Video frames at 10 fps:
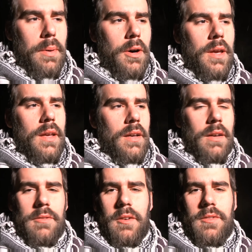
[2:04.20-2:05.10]
boy,
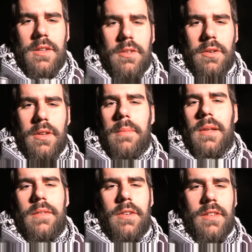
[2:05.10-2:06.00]
a 15-year-old, I
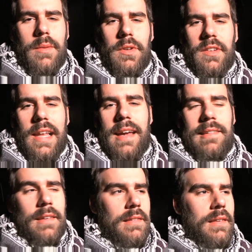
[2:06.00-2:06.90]
believe his name was
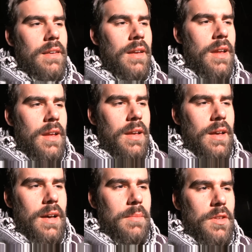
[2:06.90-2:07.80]
Alexis.
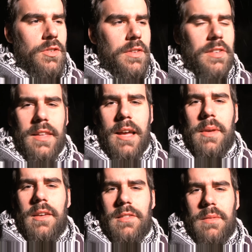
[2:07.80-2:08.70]
I'm deducing that
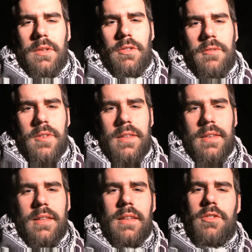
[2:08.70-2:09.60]
because someone
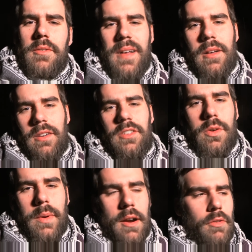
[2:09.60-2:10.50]
graffitied in Trafalgar
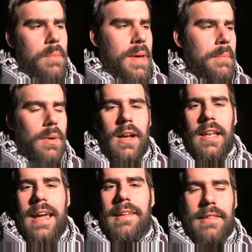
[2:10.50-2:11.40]
Square, "Remember
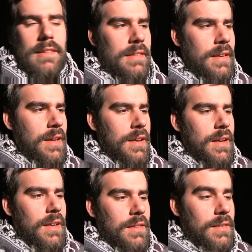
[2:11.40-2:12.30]
Alexis."
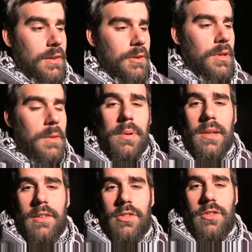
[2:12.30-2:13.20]
So when the
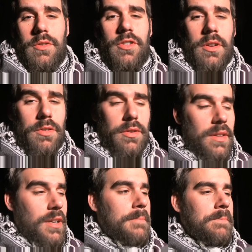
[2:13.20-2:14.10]
police shoot
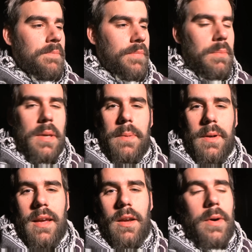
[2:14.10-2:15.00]
children, people
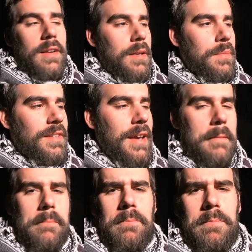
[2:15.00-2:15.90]
get quite upset.